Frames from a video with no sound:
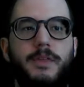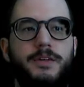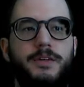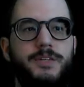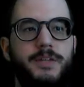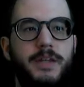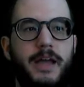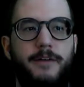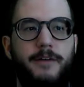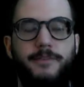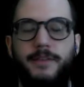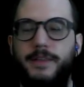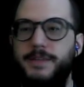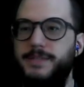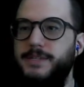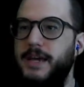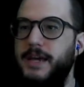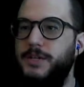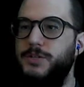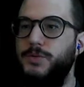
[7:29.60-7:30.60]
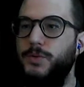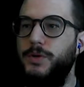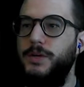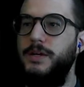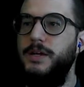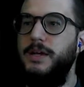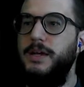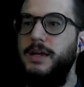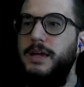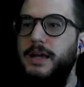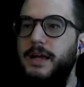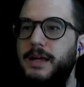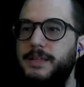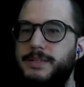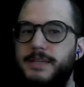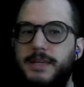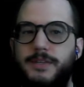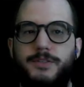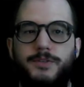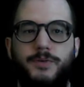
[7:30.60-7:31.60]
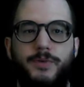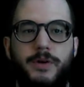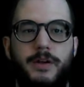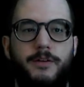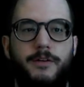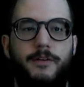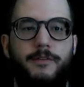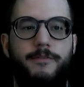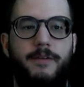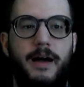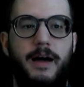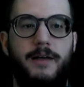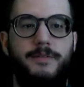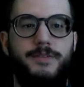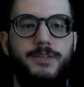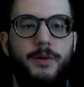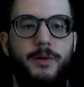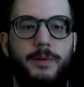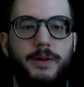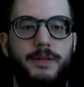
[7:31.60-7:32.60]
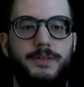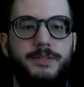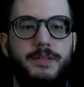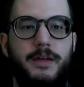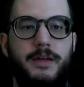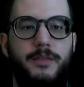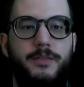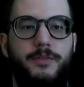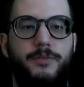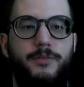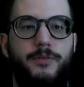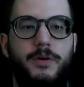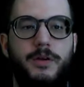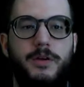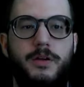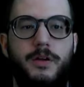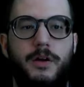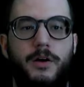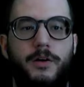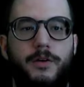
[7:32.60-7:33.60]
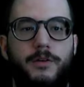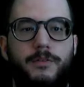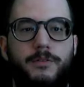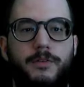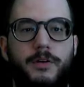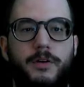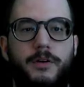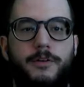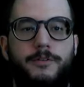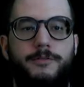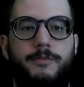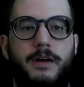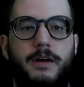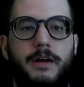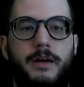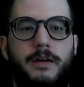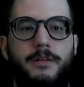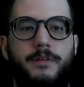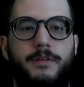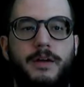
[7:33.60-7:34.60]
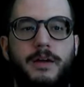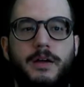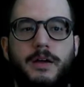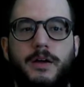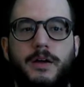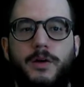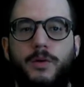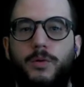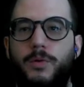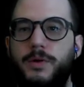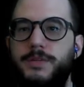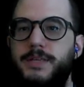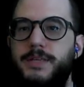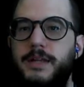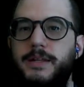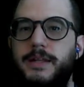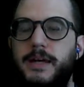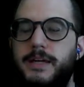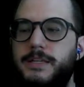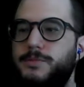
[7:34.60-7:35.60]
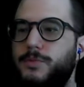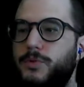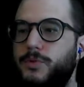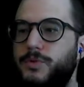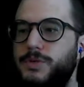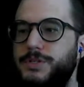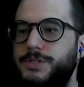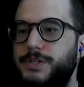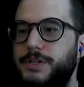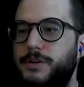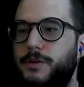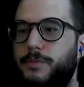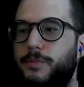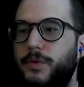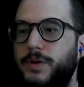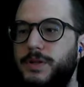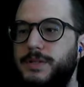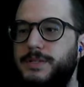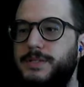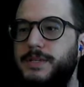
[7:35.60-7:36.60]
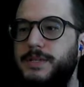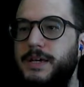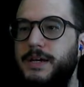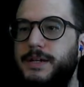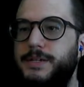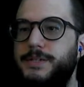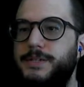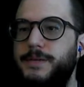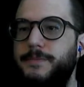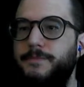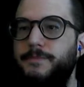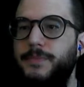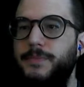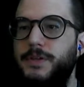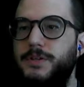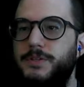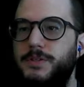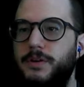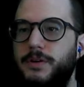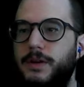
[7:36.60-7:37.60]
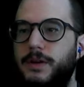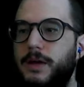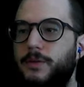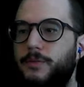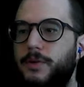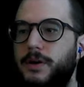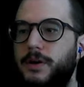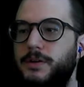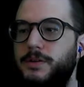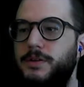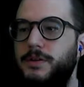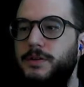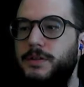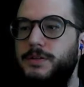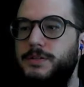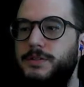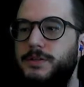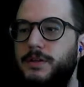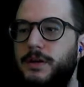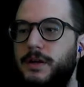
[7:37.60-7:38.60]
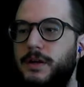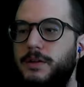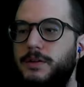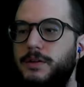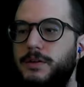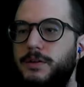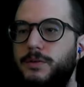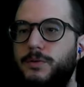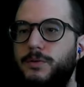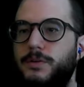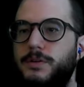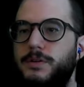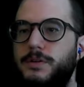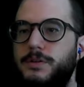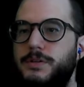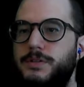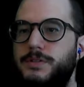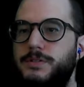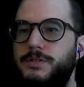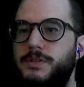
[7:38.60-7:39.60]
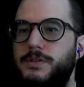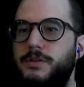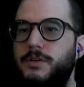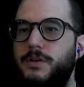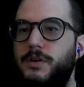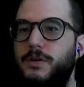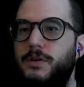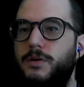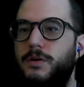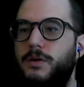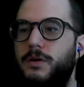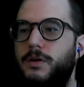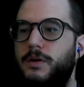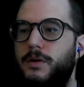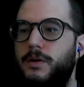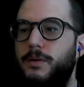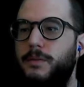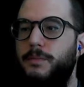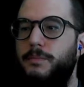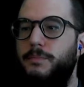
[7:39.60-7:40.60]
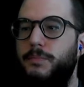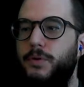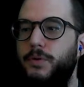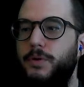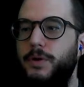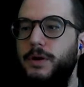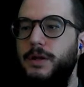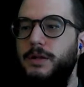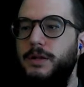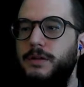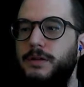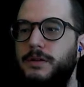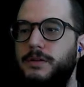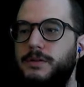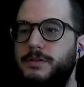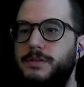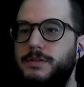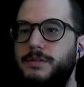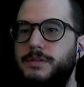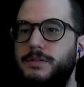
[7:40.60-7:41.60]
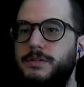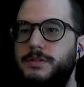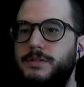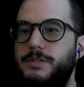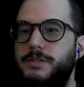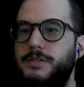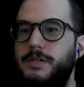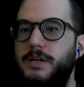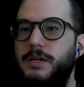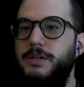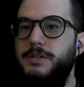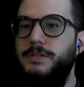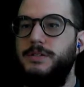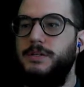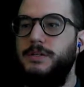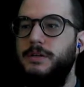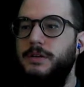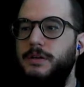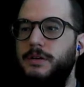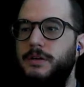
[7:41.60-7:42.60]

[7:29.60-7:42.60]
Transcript: So now for this next one, it says 3/5, so I'm going to say 3/5. What's that decimal? 0.6. So again, when I do this, you got to do 0.6.